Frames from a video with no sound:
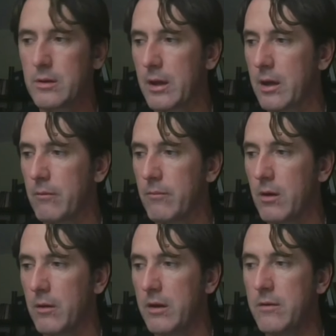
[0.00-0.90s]
like
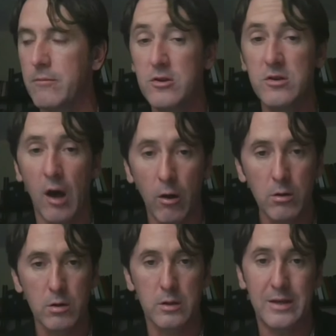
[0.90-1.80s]
a
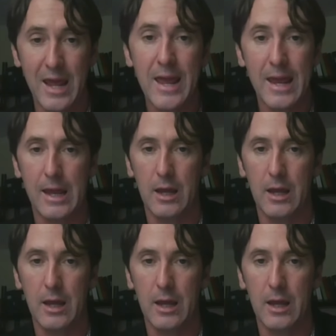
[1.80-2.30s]
dull day.